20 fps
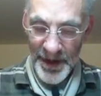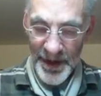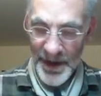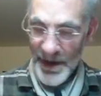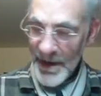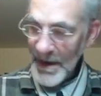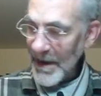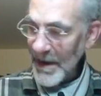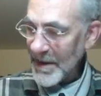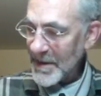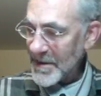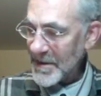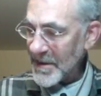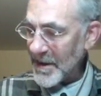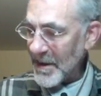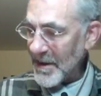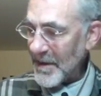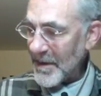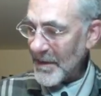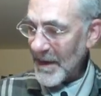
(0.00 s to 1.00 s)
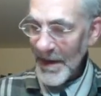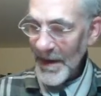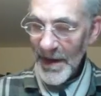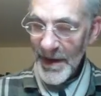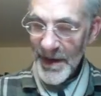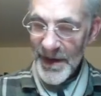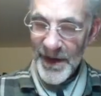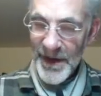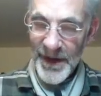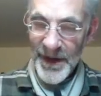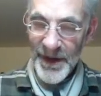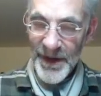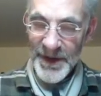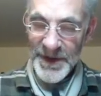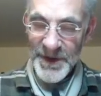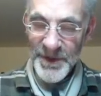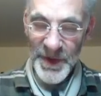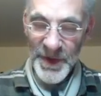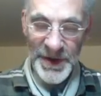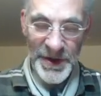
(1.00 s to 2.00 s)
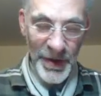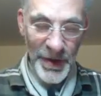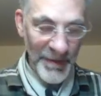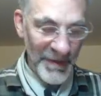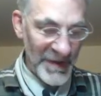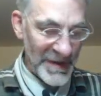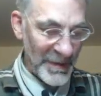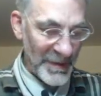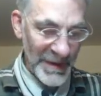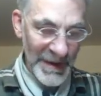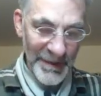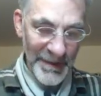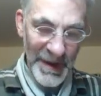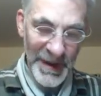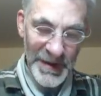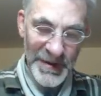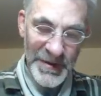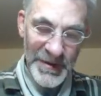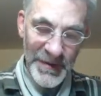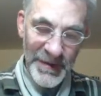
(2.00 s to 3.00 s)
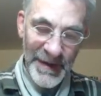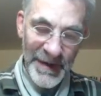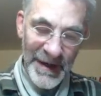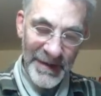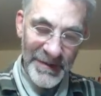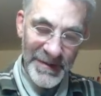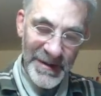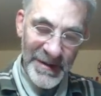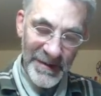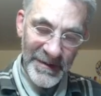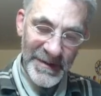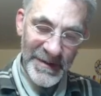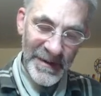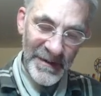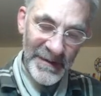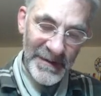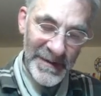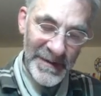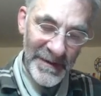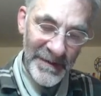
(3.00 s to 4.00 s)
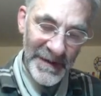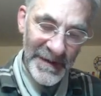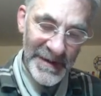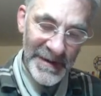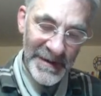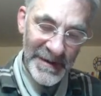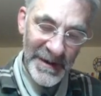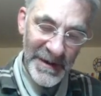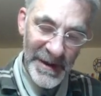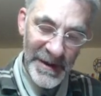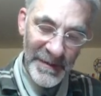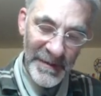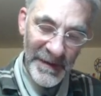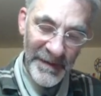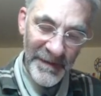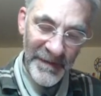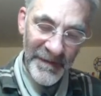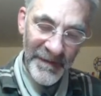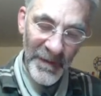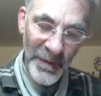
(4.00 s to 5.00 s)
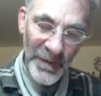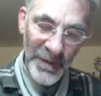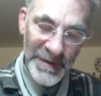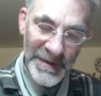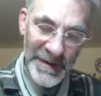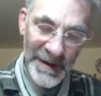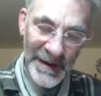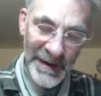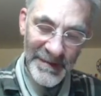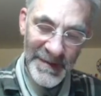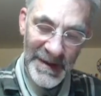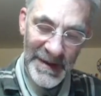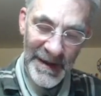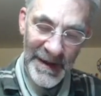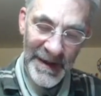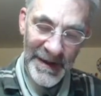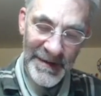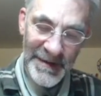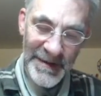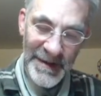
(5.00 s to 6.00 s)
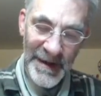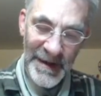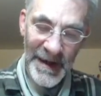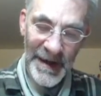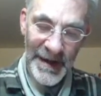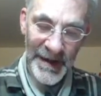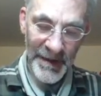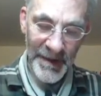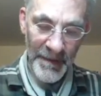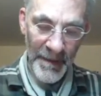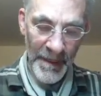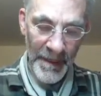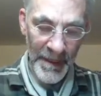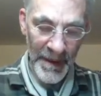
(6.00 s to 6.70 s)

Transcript: And then it's pretty obvious what I'm going to do now. So this is going to be 4 times a to the n.